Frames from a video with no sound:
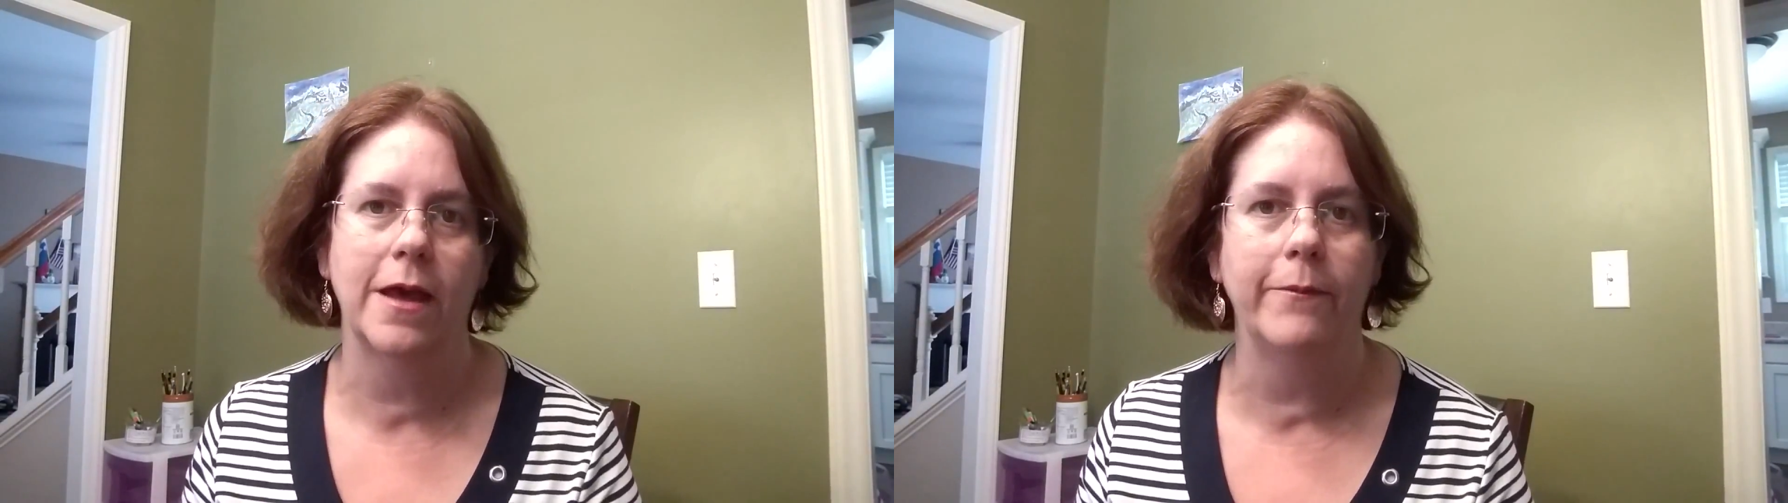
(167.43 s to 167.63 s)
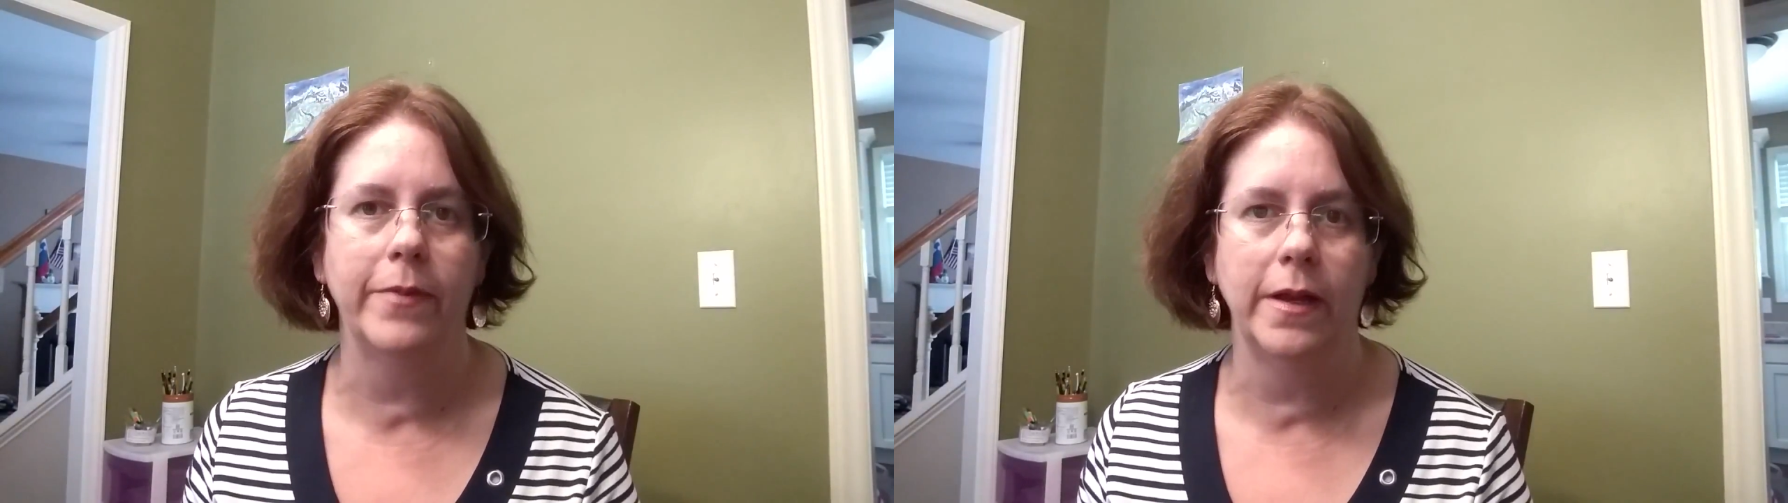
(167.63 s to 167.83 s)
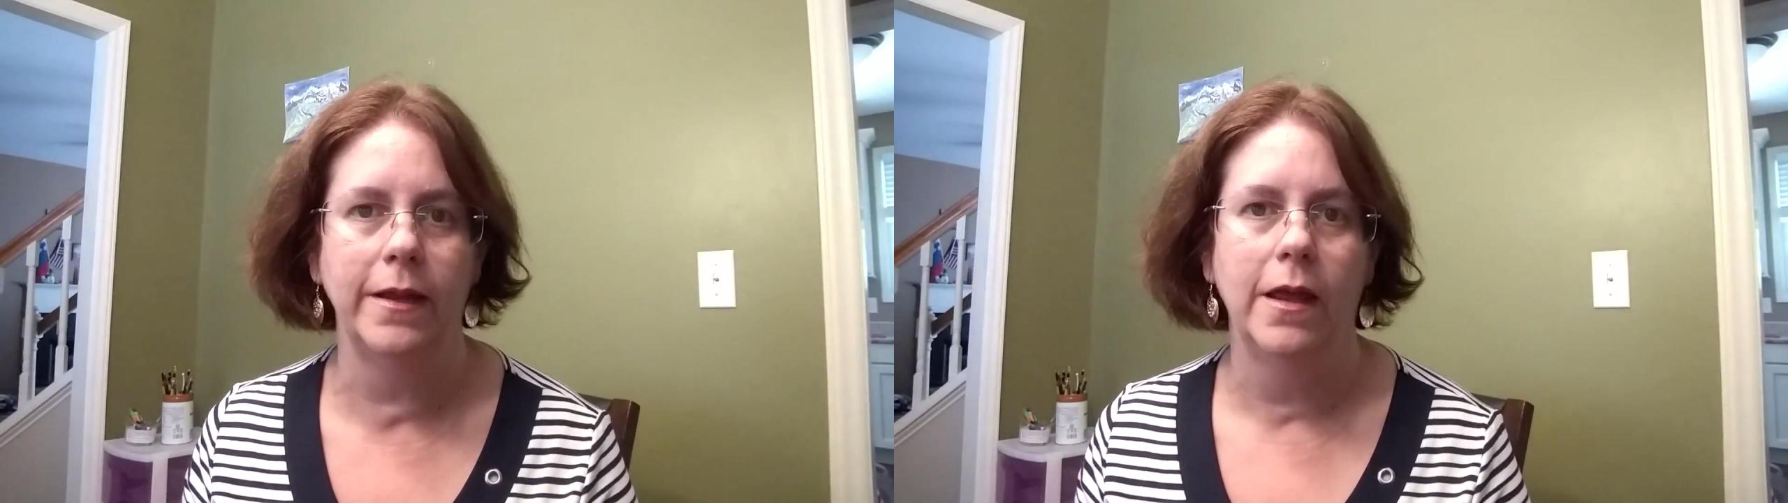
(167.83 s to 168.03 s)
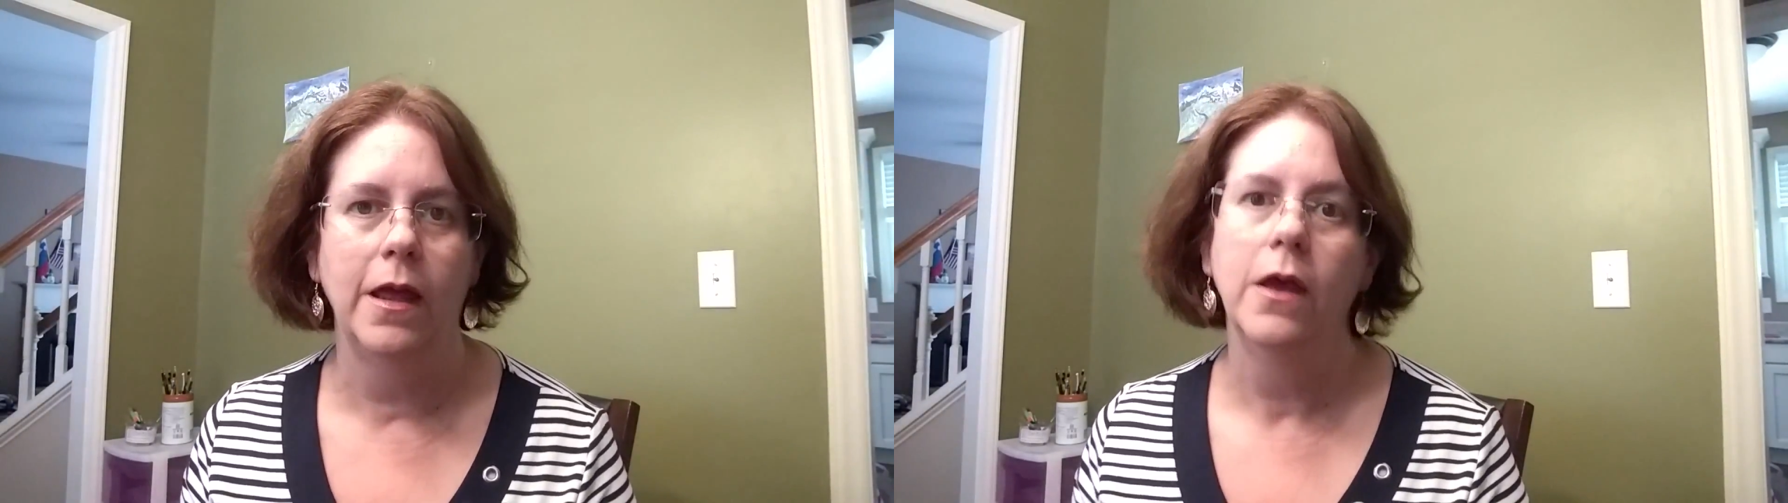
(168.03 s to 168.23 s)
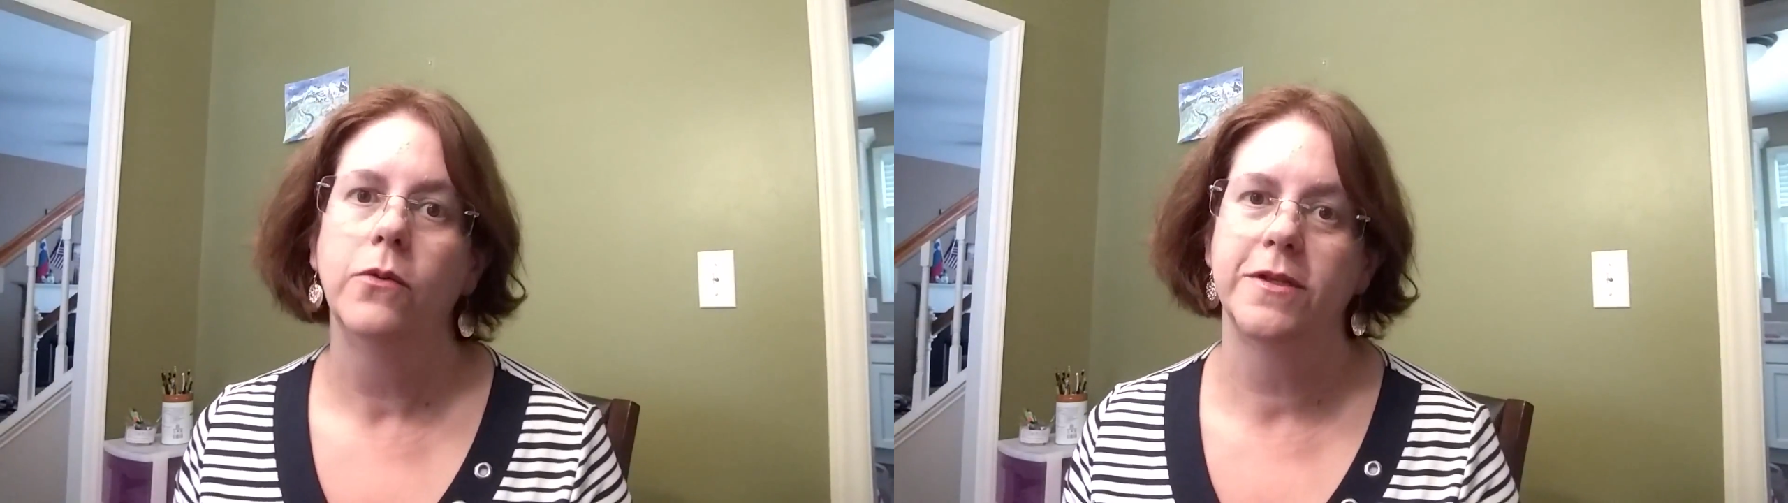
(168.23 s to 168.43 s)
company,
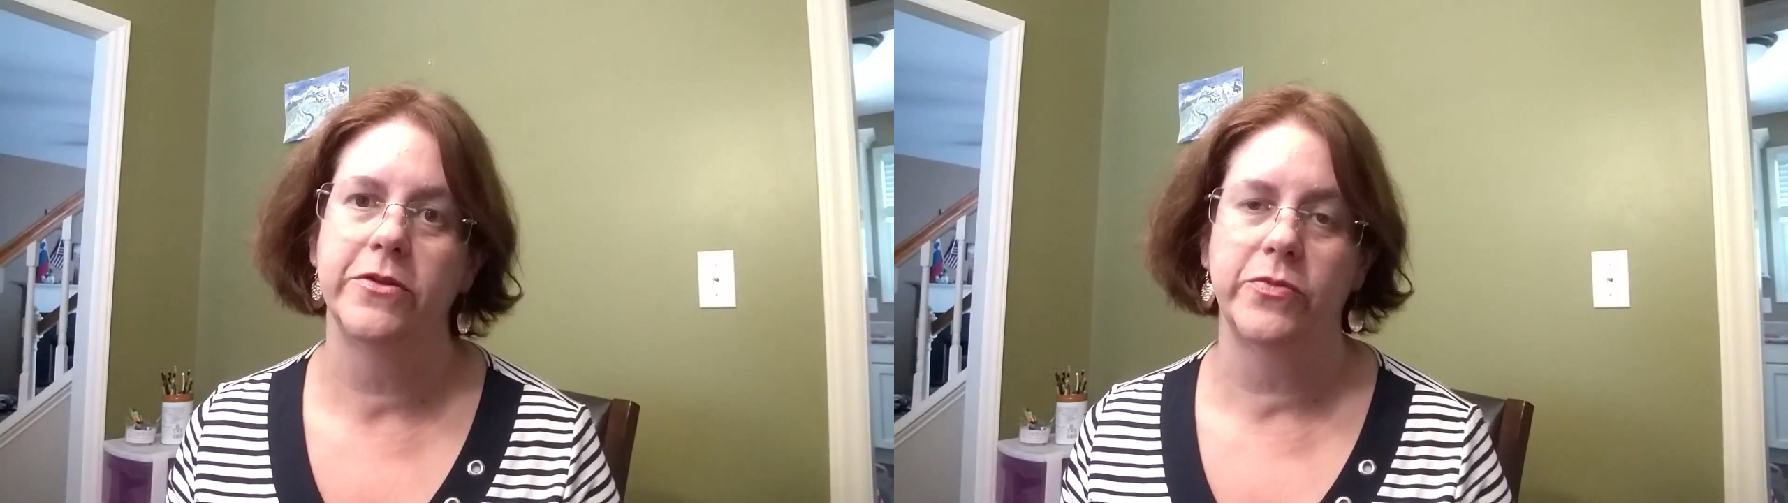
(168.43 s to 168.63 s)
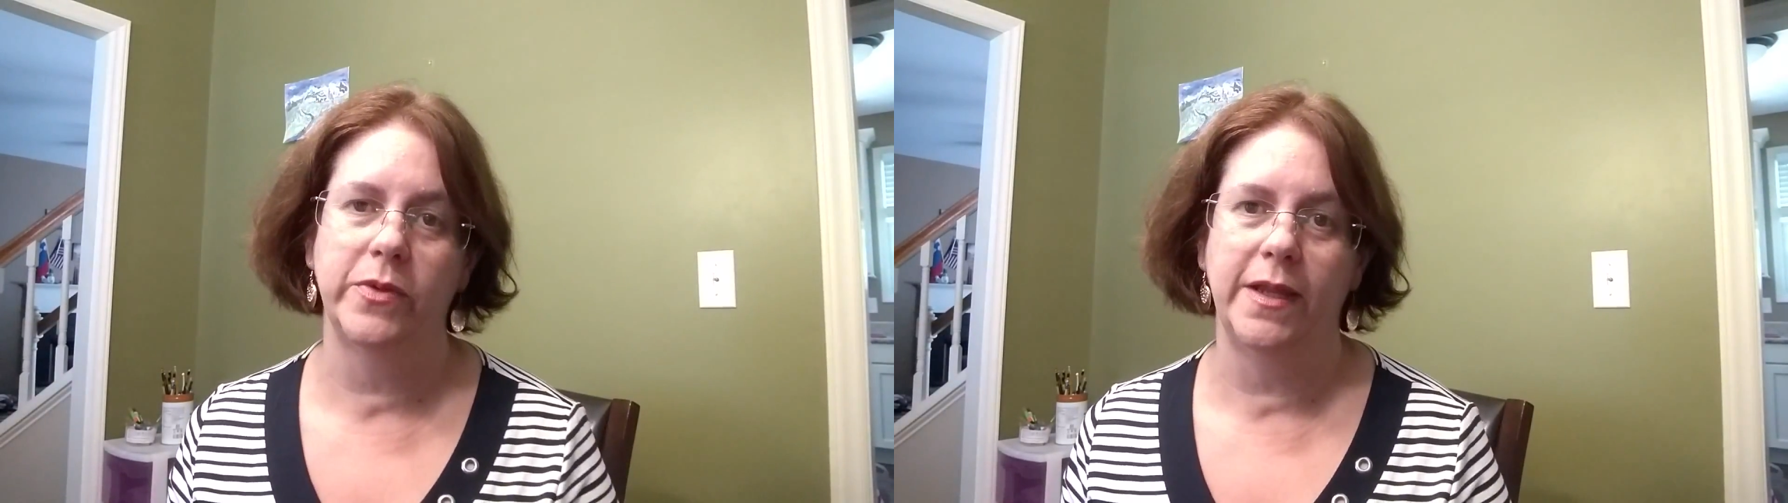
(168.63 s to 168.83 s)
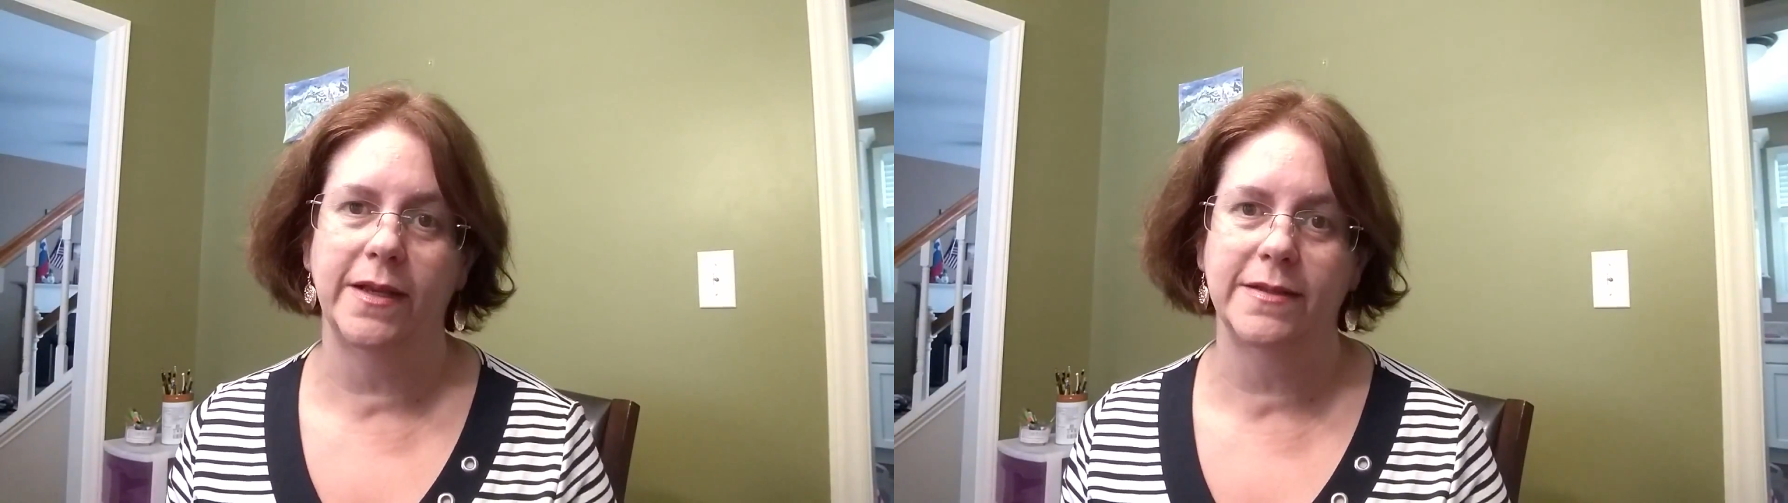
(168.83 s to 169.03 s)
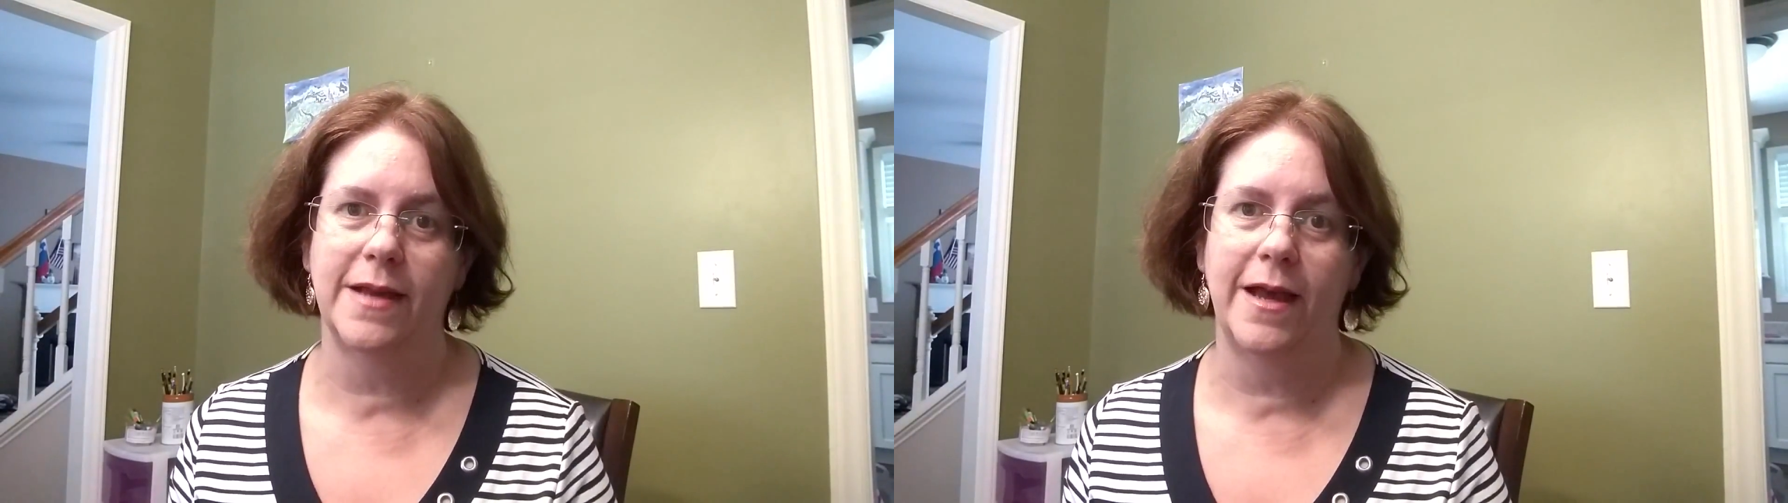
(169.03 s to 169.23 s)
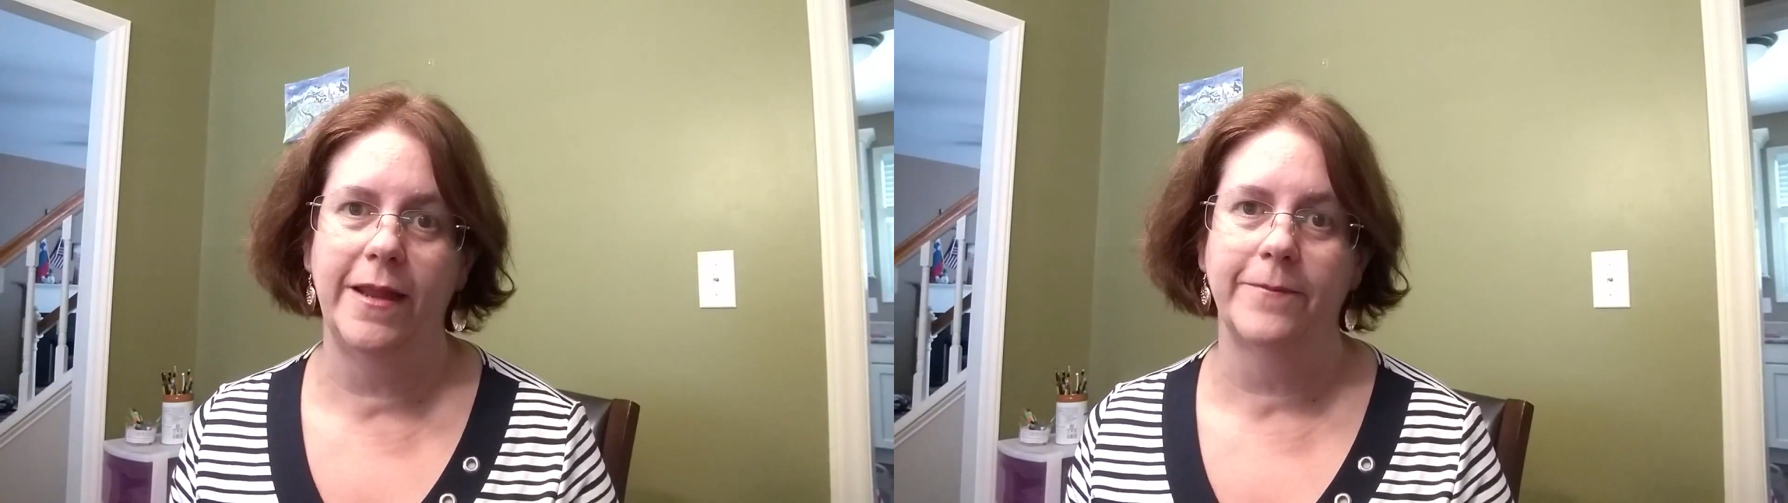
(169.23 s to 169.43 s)
which is really
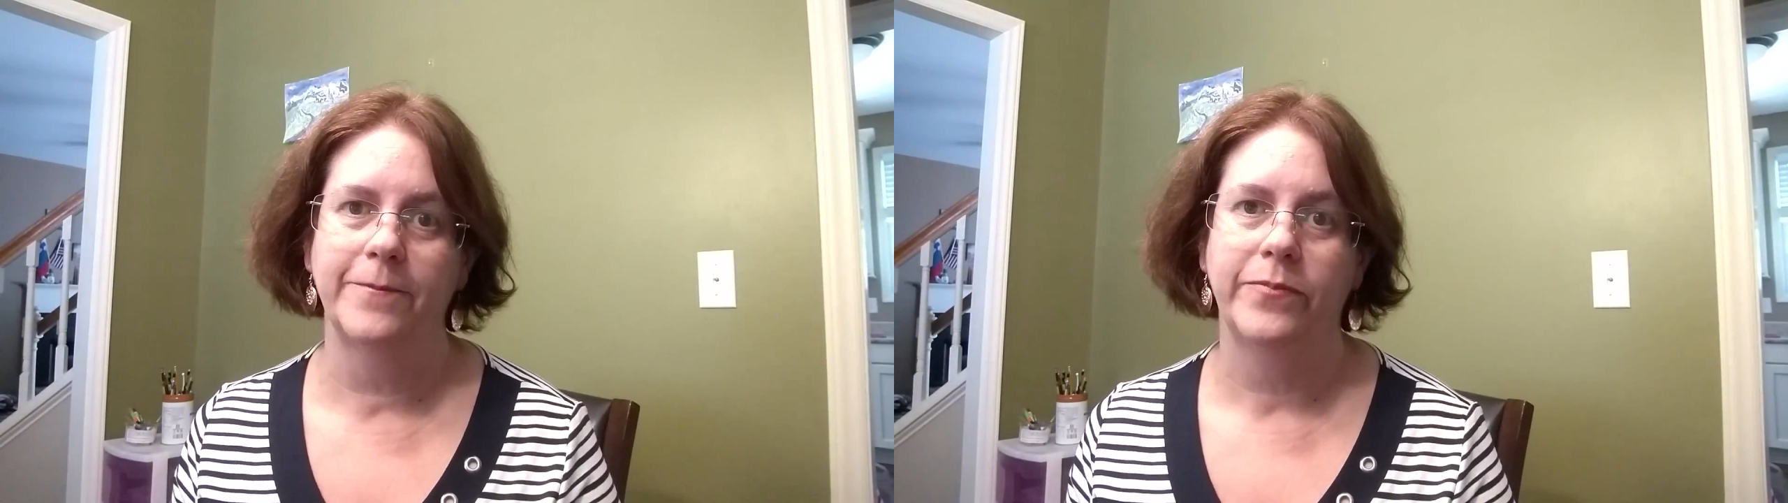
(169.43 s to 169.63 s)
exciting.